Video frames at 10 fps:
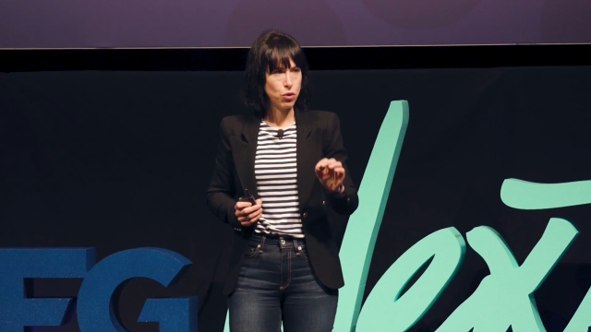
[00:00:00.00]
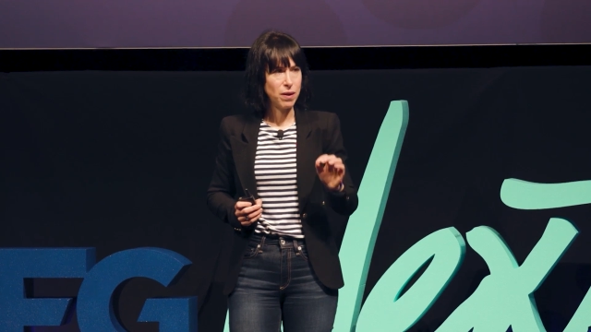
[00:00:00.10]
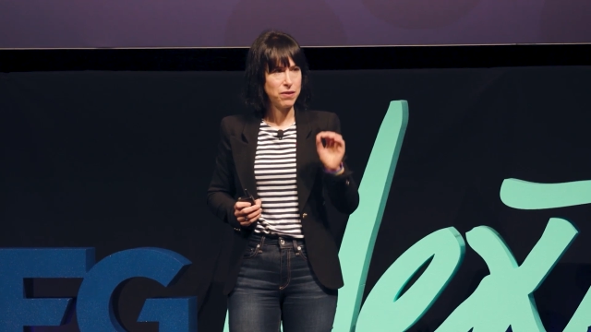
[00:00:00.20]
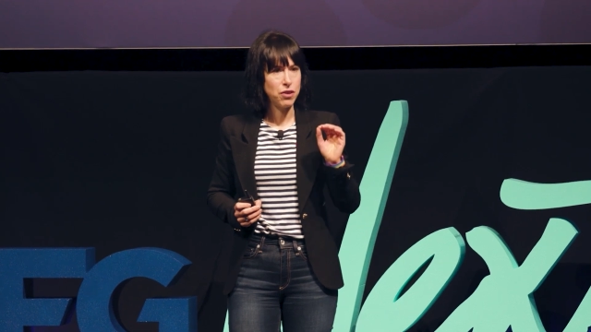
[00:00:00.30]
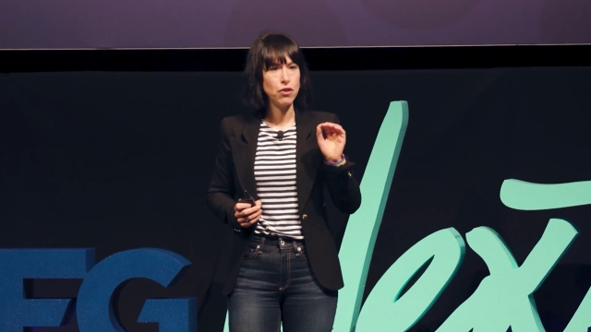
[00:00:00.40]

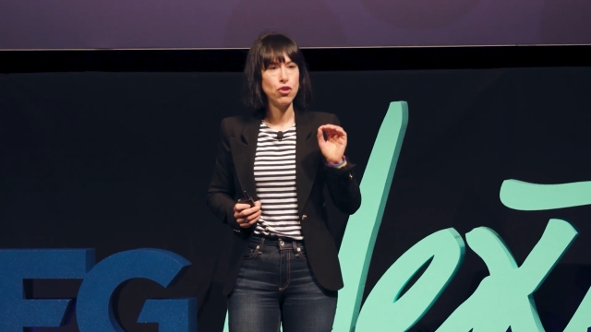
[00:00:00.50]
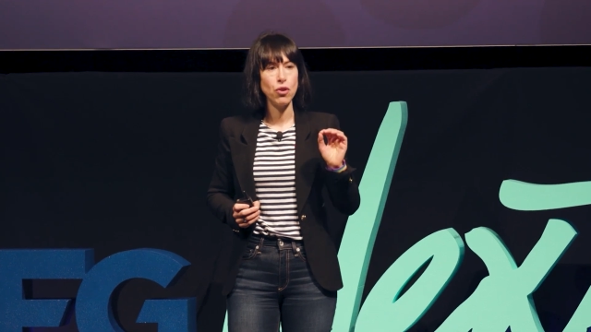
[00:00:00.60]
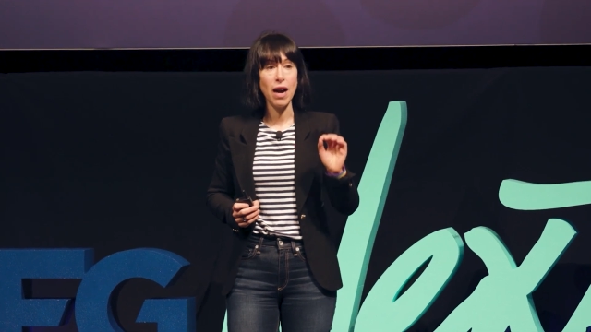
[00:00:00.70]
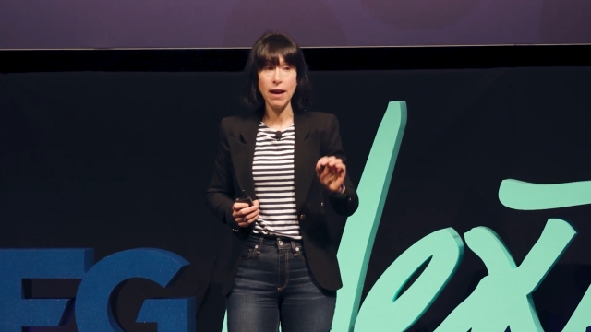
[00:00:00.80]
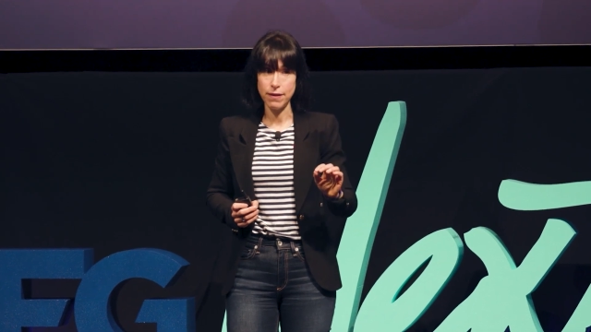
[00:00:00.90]
question
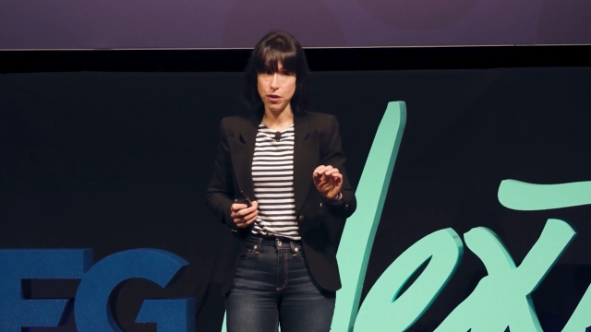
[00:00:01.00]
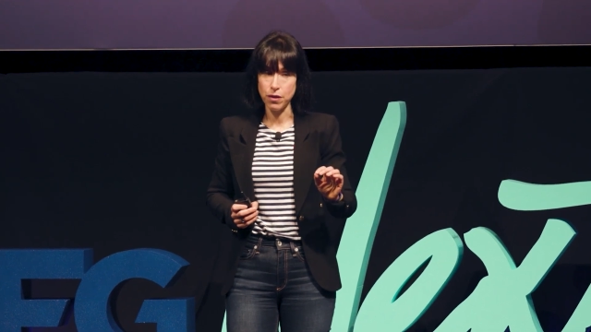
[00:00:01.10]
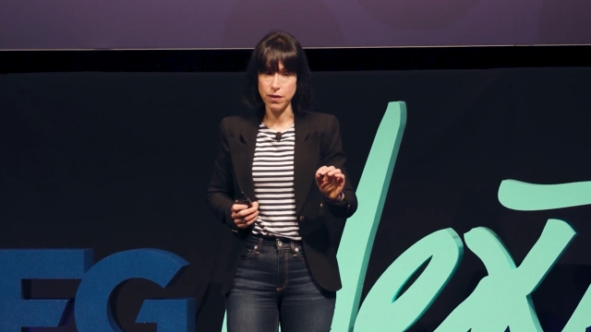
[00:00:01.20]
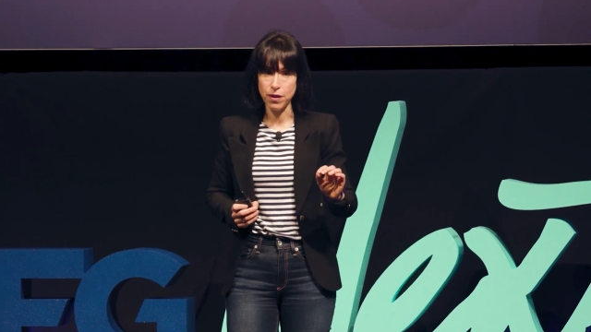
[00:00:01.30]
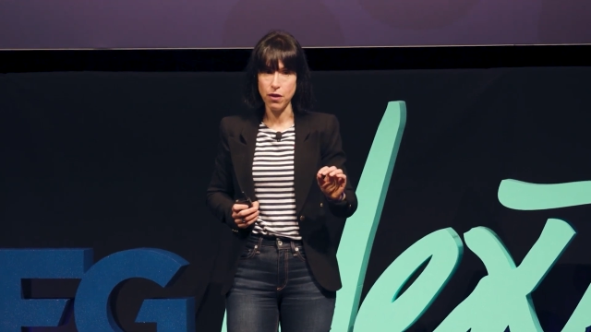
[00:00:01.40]
to ask
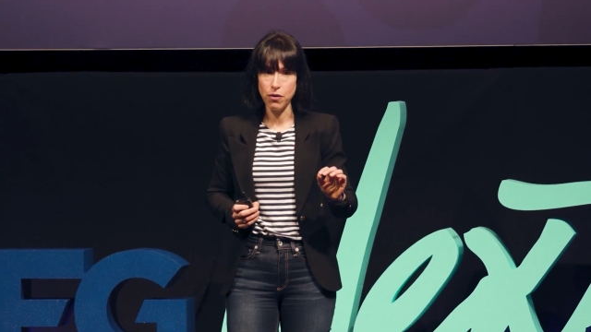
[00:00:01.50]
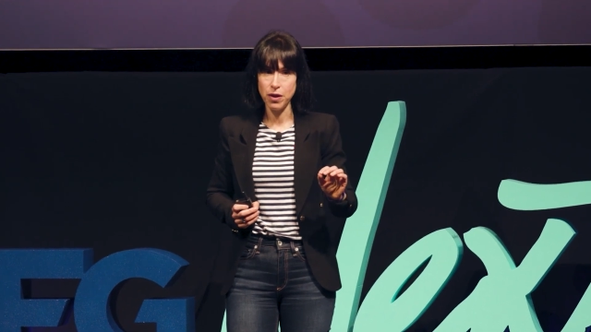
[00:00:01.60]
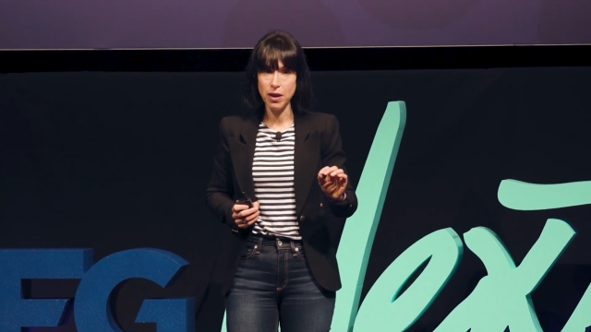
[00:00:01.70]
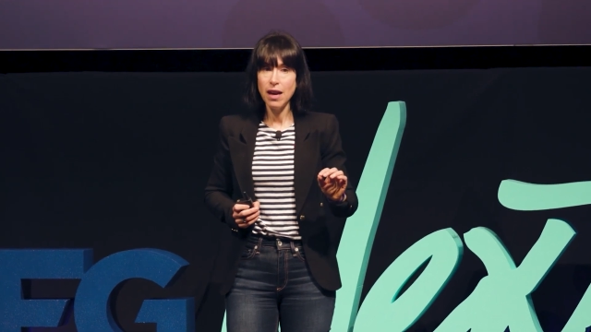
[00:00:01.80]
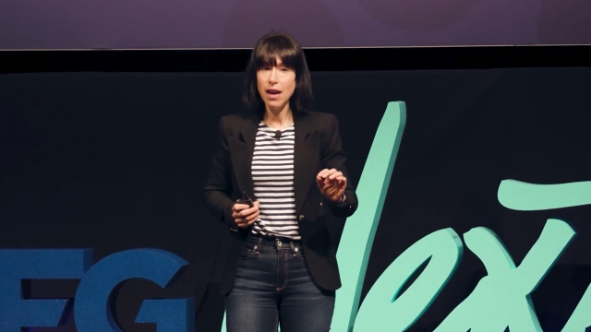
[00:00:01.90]

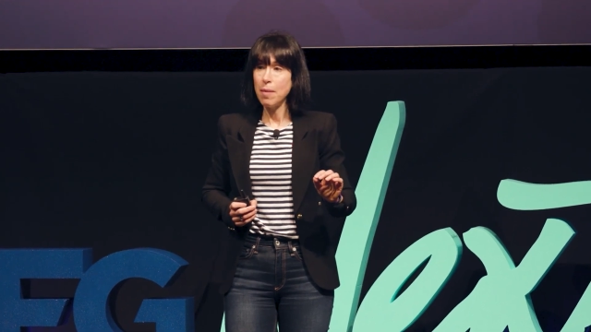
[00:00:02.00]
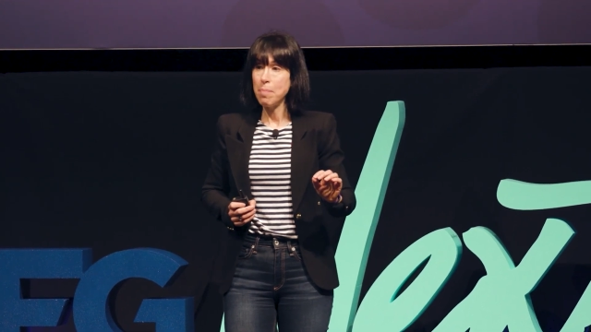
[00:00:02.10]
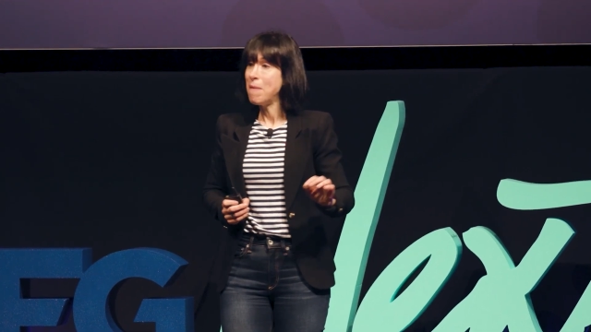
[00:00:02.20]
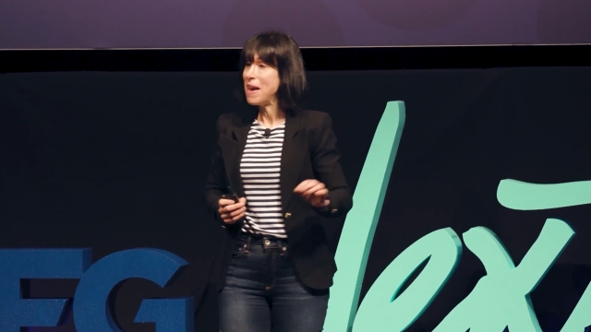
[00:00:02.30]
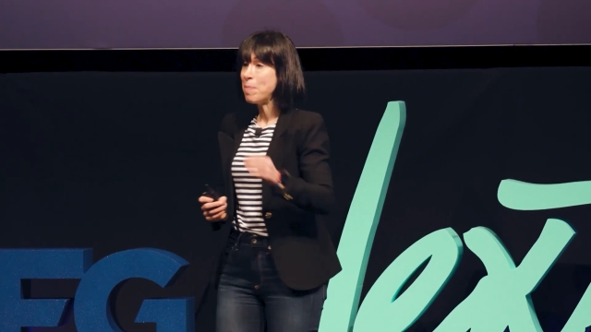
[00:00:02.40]
yourself.
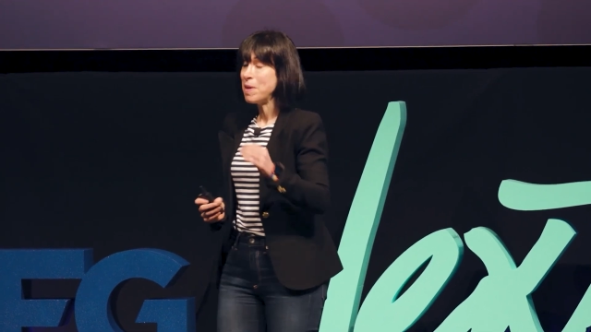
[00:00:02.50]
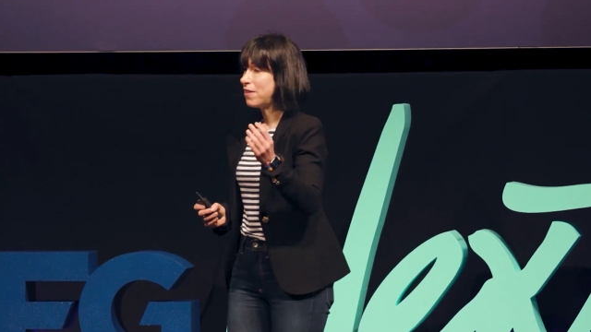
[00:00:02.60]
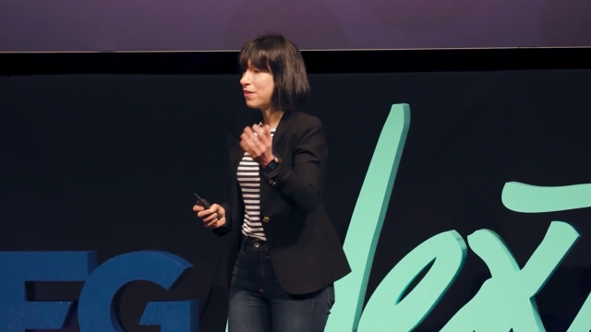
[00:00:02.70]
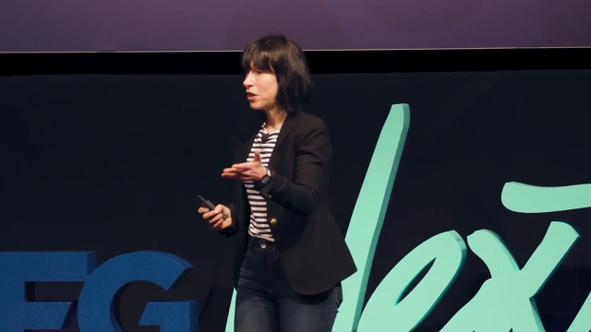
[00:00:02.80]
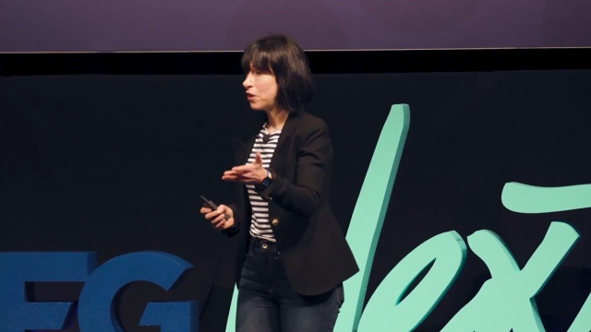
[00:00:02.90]
Maybe
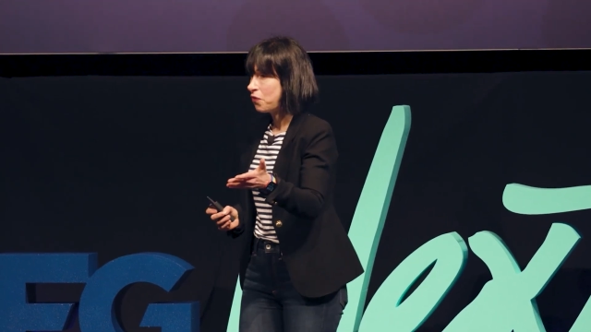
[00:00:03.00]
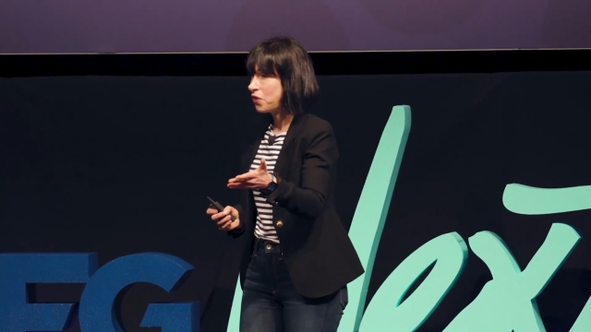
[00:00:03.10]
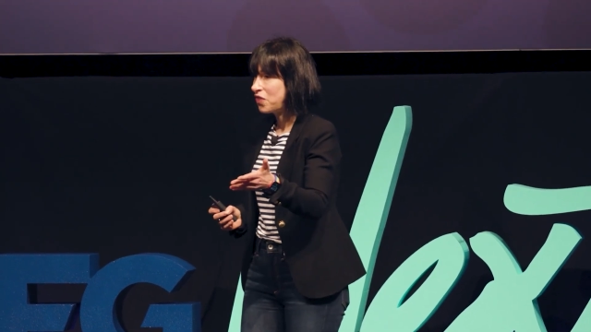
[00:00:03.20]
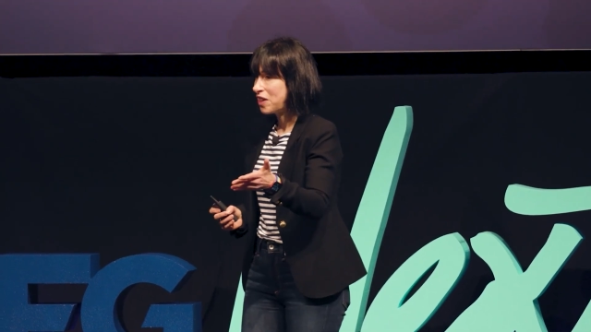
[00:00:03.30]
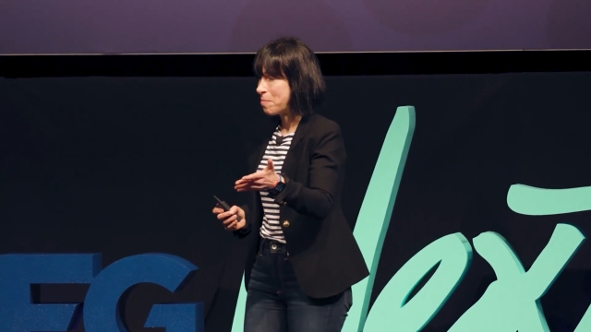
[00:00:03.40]
it deserves
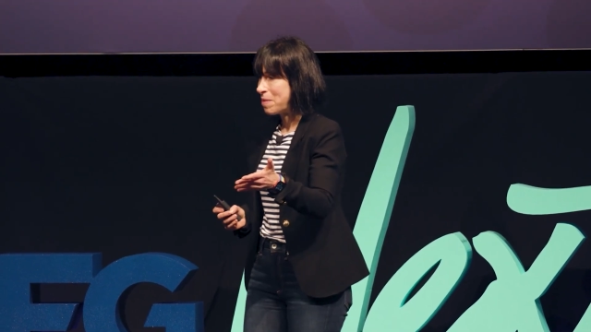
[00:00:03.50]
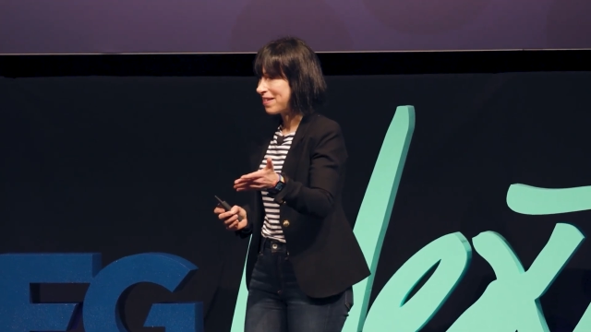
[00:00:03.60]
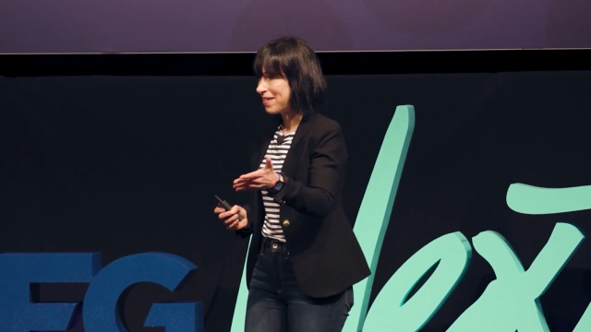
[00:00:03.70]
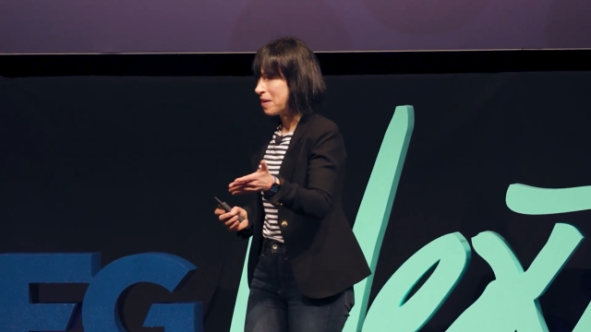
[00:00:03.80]
15 minutes.